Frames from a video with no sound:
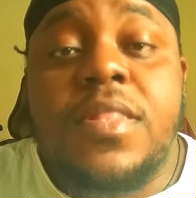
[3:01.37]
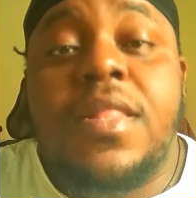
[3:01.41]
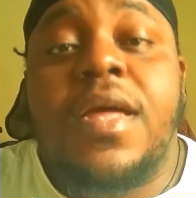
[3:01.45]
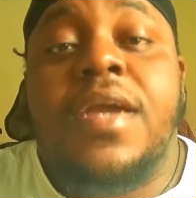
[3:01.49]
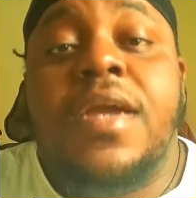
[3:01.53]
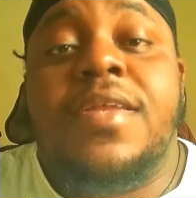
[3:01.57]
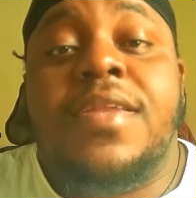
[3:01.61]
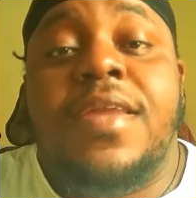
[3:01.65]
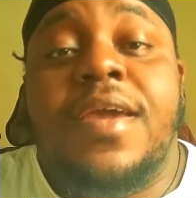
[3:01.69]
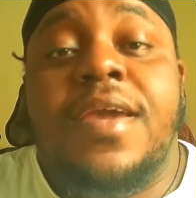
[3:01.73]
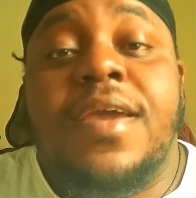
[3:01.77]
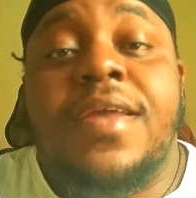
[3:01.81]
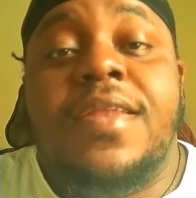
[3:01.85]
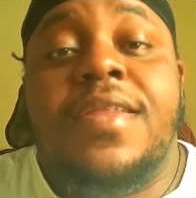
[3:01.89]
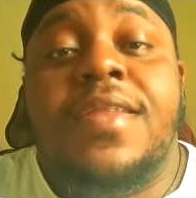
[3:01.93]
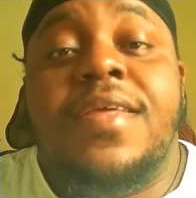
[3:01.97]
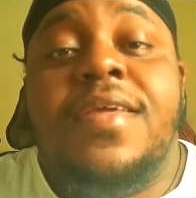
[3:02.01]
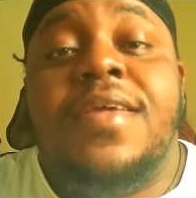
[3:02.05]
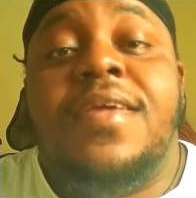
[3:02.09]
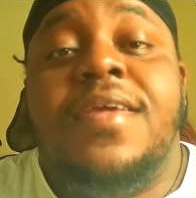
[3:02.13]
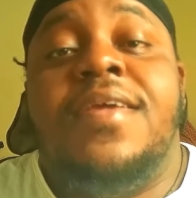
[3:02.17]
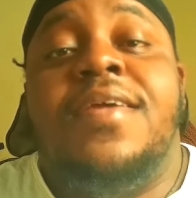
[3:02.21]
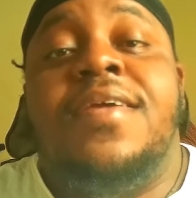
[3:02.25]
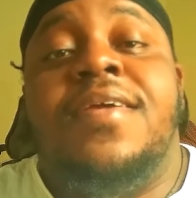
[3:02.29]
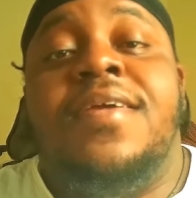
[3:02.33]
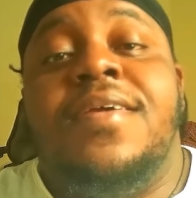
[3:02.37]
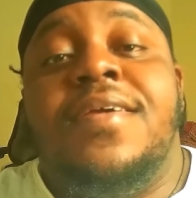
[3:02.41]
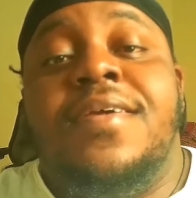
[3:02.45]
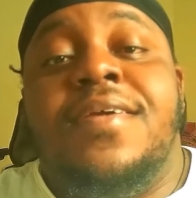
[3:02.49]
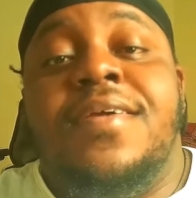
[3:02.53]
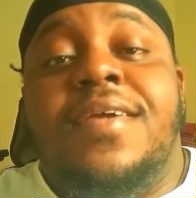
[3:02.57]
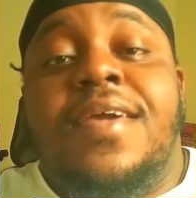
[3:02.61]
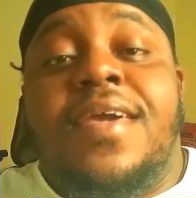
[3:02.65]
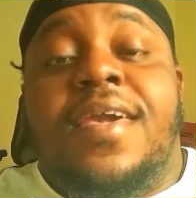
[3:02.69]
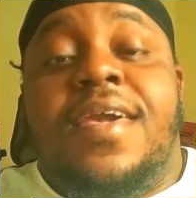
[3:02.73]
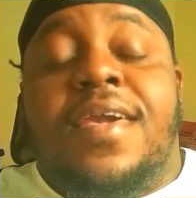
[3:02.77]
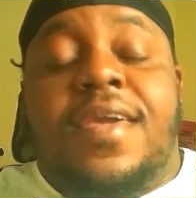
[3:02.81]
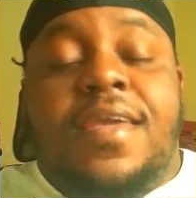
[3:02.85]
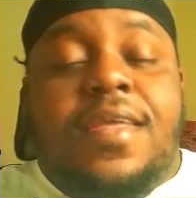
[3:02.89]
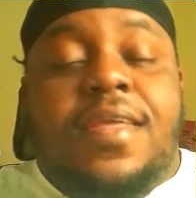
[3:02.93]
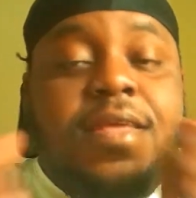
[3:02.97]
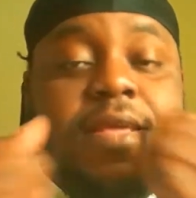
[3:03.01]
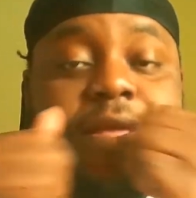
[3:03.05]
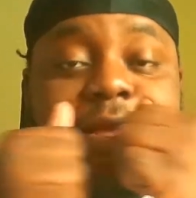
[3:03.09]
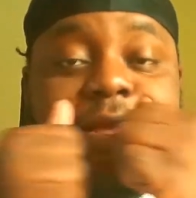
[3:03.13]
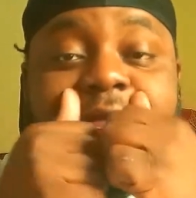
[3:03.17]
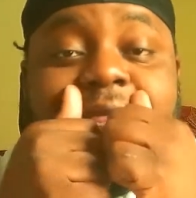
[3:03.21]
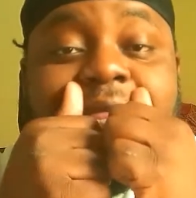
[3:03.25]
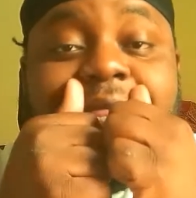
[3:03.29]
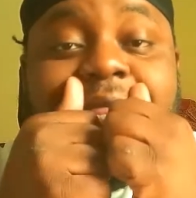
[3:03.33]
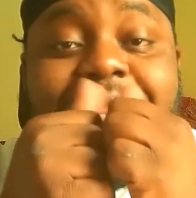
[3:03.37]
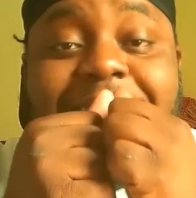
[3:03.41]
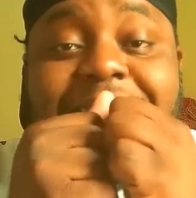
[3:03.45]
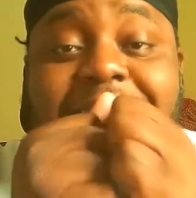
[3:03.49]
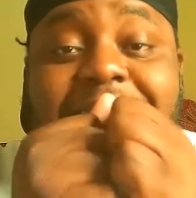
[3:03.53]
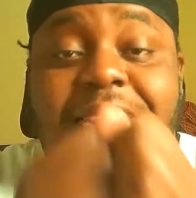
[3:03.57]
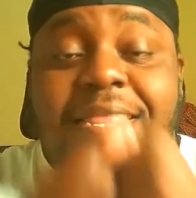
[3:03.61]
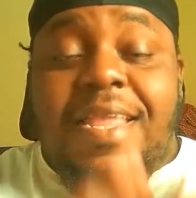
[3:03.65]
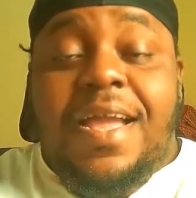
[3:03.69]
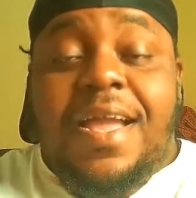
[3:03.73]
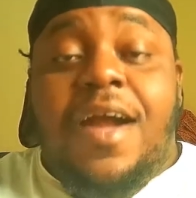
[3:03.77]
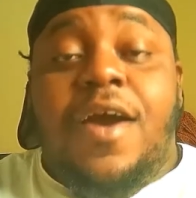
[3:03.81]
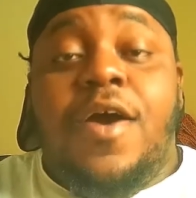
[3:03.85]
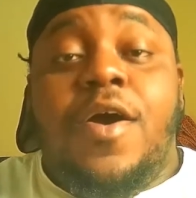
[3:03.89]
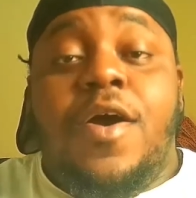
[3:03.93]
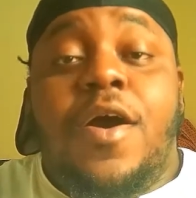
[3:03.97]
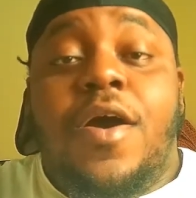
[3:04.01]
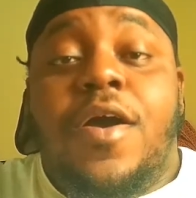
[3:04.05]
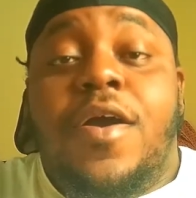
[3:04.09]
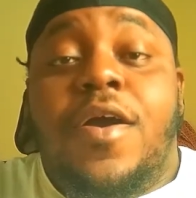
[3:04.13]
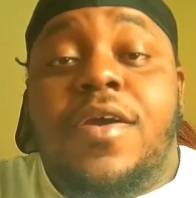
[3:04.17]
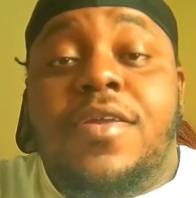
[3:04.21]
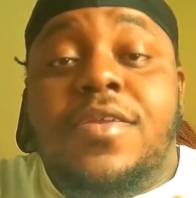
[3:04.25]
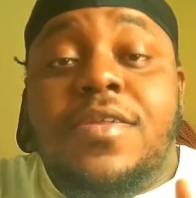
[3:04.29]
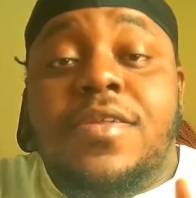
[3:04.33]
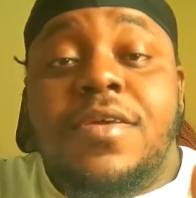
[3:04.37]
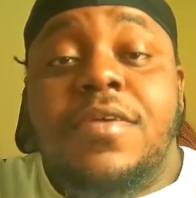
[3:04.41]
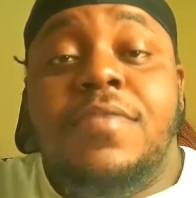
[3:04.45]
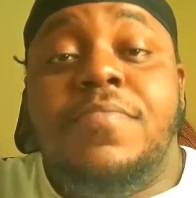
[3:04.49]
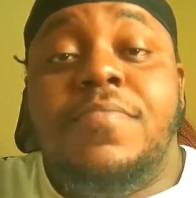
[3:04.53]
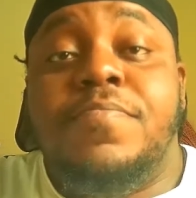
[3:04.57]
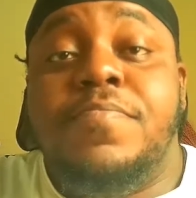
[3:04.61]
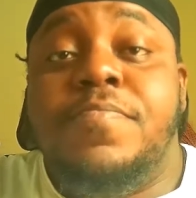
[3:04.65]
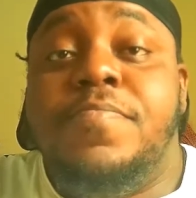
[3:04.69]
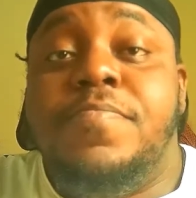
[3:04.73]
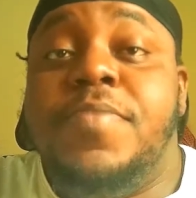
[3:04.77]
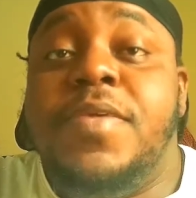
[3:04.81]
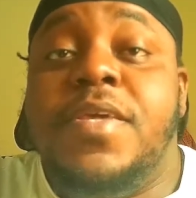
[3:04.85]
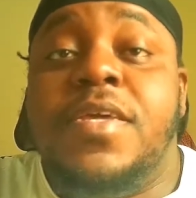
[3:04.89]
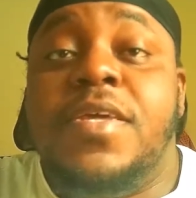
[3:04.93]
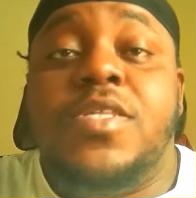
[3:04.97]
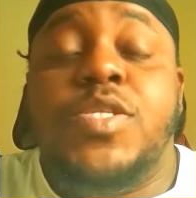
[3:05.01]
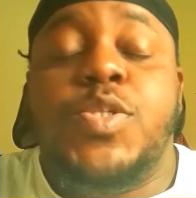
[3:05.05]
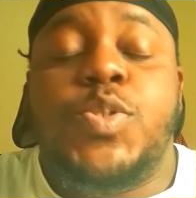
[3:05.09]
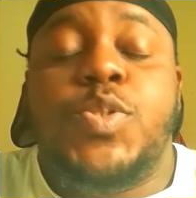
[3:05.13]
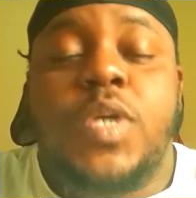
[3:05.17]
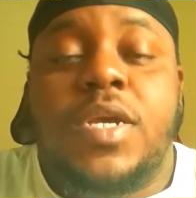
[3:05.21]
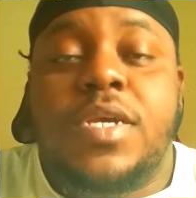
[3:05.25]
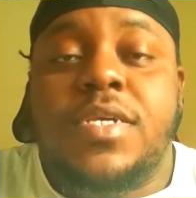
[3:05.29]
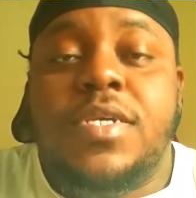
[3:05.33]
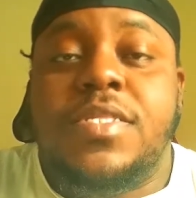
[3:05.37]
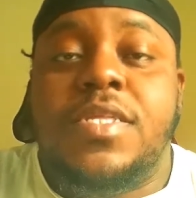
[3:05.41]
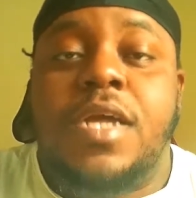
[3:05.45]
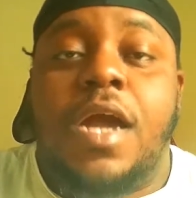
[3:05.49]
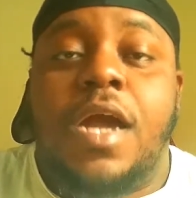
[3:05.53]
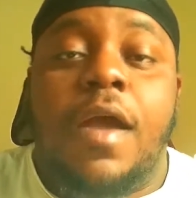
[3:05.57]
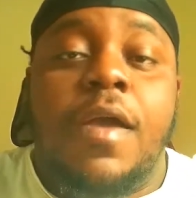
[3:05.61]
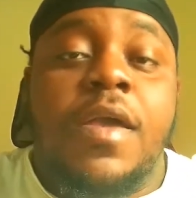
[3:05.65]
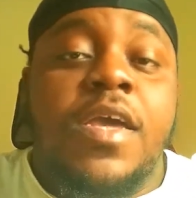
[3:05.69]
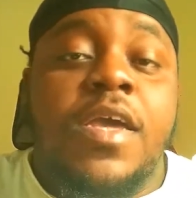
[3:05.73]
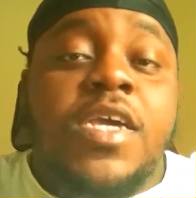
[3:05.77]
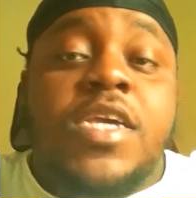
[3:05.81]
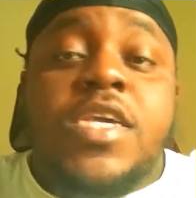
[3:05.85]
like that. And it's not hard being dressed up.